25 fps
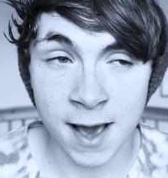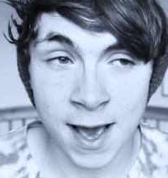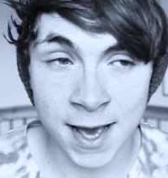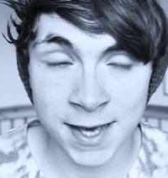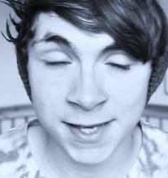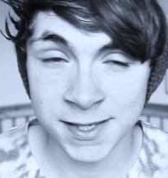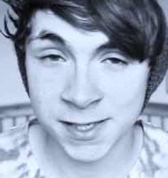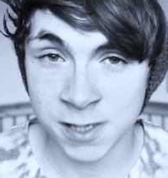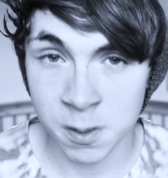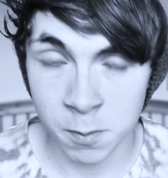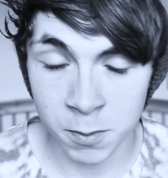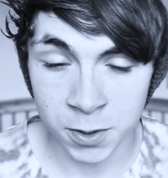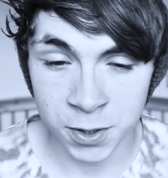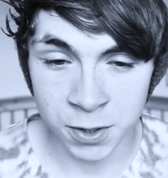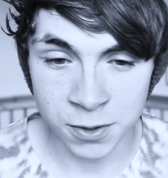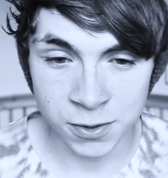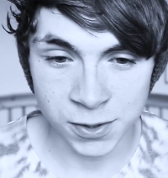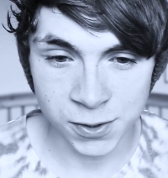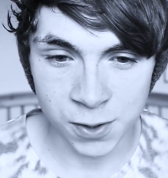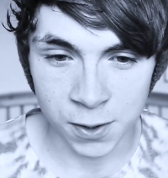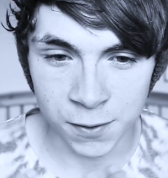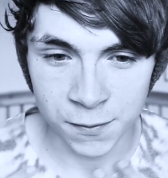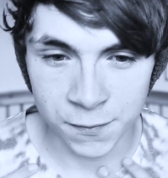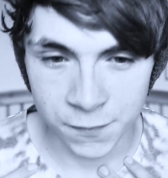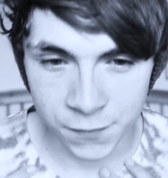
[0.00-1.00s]
As someone
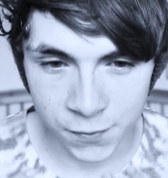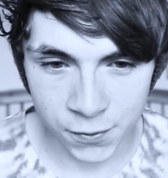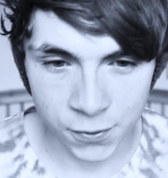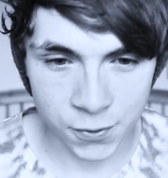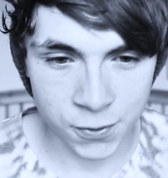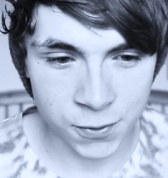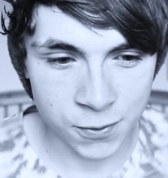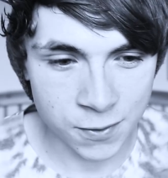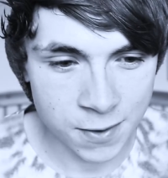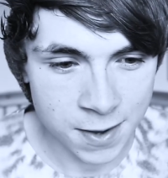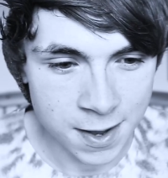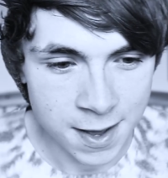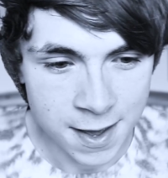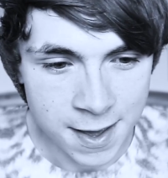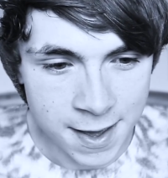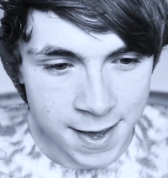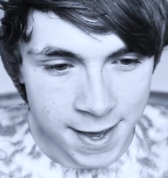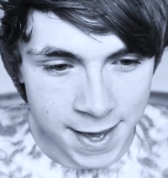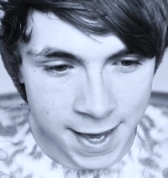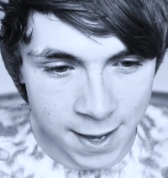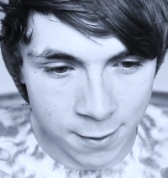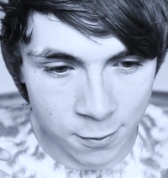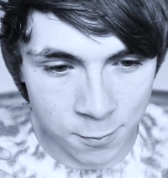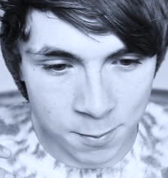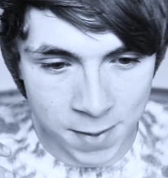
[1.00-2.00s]
who's gone through
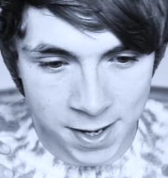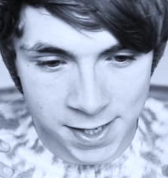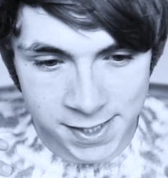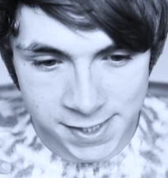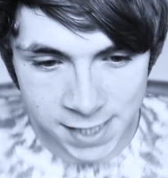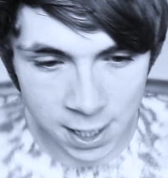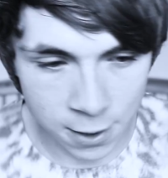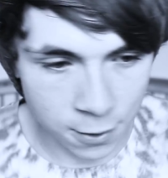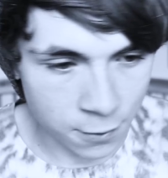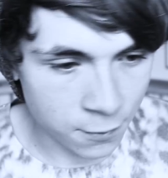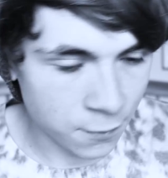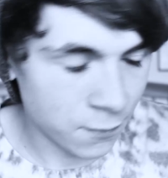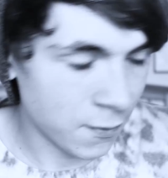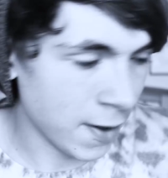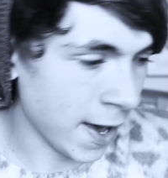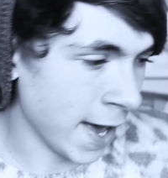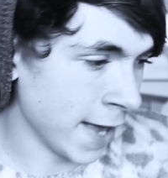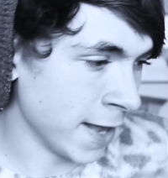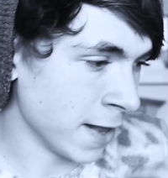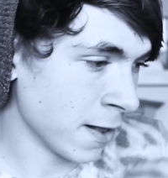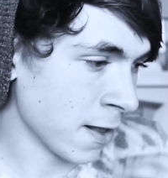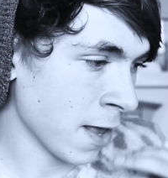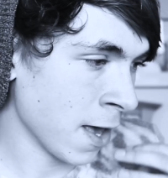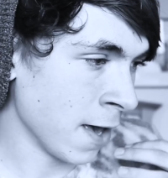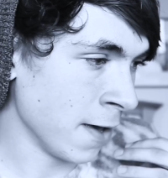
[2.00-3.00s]
it myself
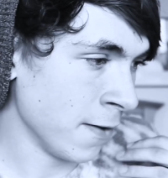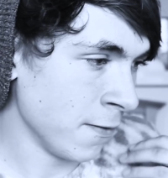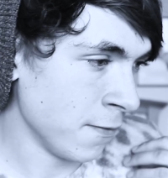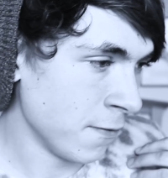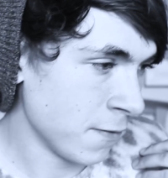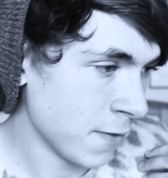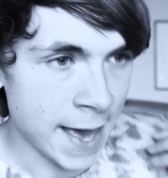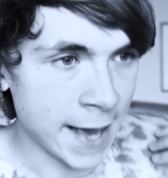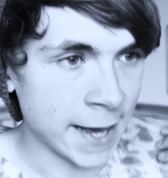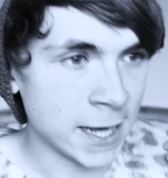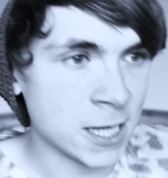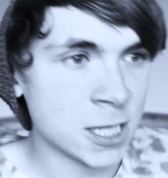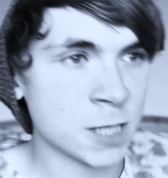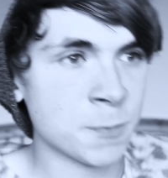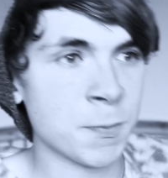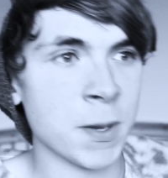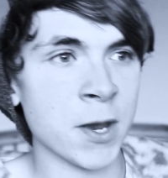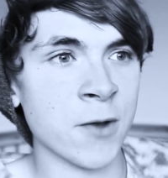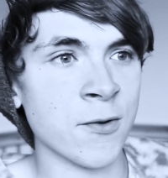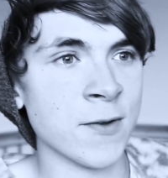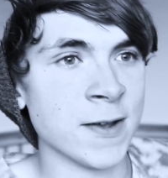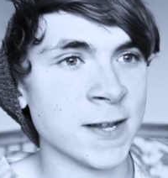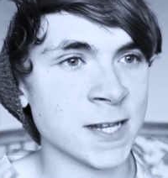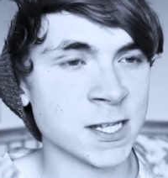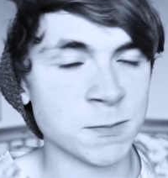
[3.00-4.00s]
and have
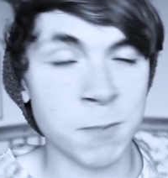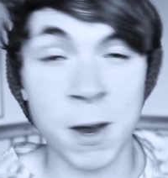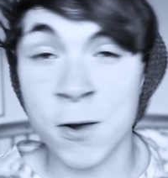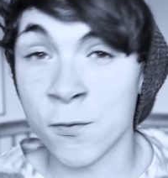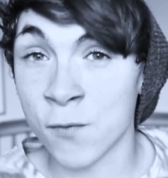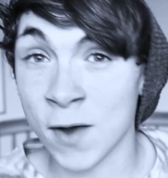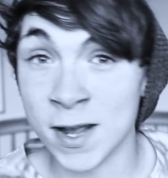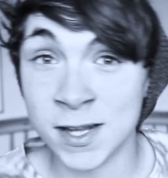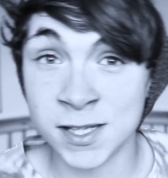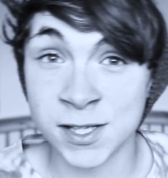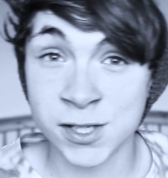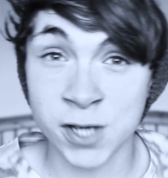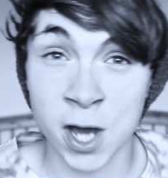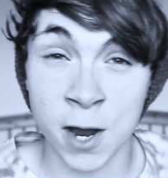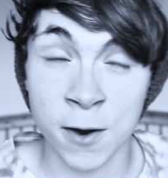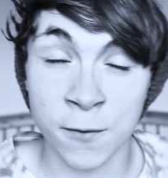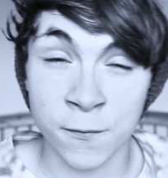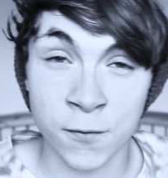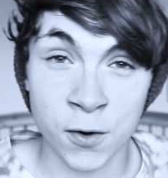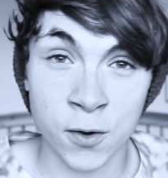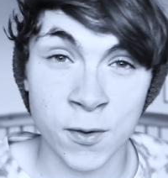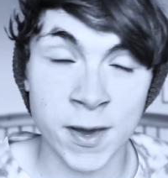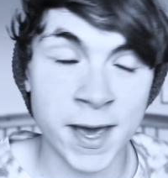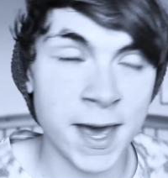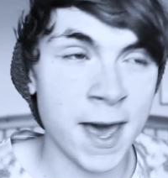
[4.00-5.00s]
experienced my friends going
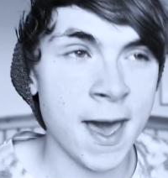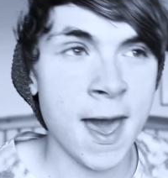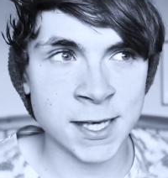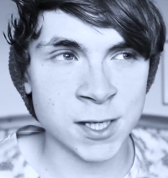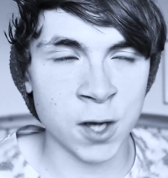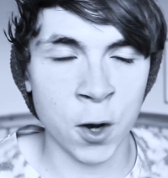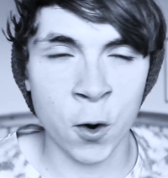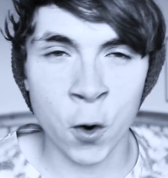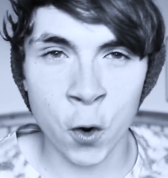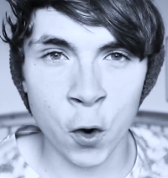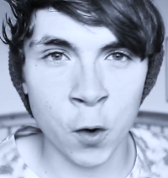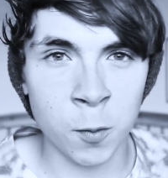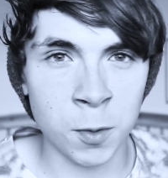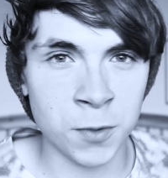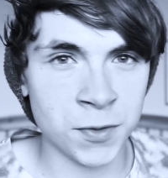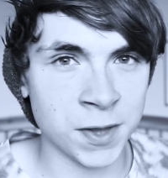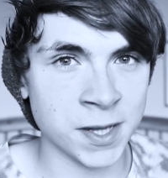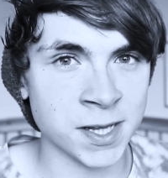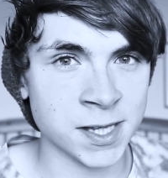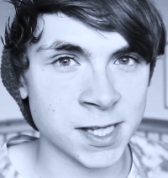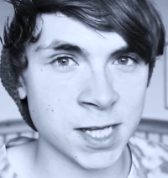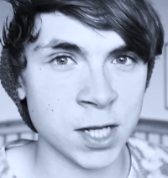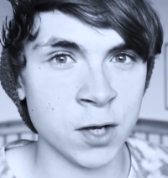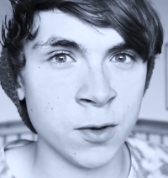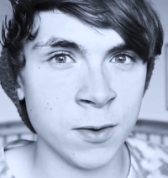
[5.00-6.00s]
through it, it's a horrible
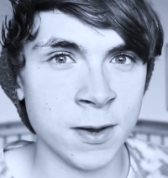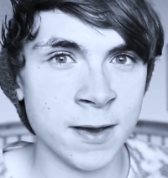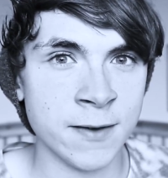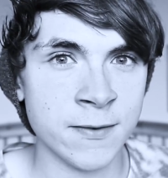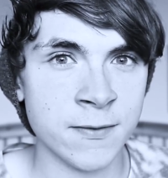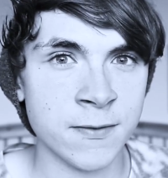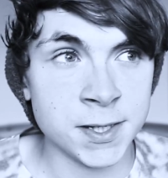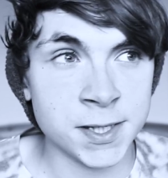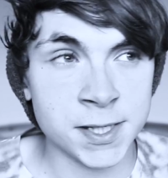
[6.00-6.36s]
thing to deal with.